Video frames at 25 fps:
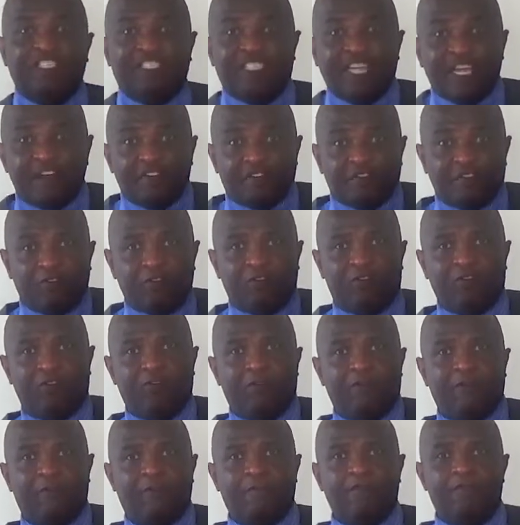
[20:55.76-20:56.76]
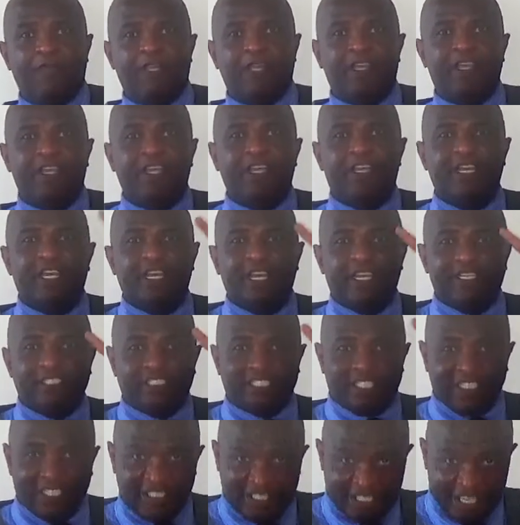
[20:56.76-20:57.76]
devil and
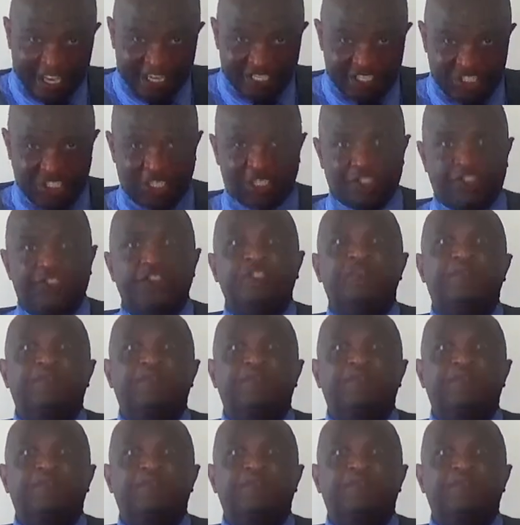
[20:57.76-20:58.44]
his angels.